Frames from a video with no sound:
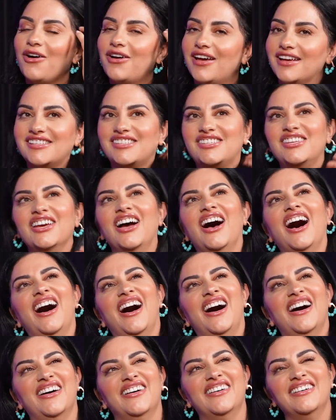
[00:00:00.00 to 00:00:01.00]
Okay, so
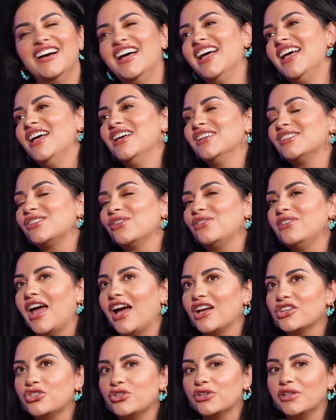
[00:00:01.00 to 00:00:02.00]
so
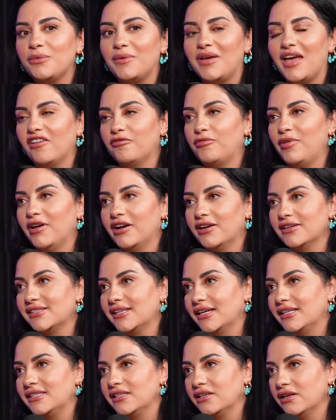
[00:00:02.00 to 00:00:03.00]
naturally we have
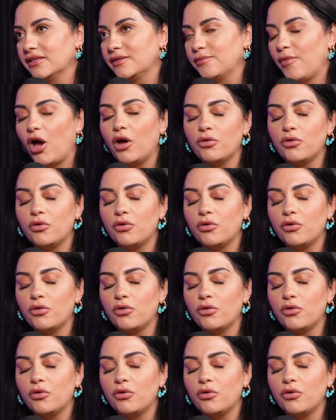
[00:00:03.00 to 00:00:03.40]
parasites in us, but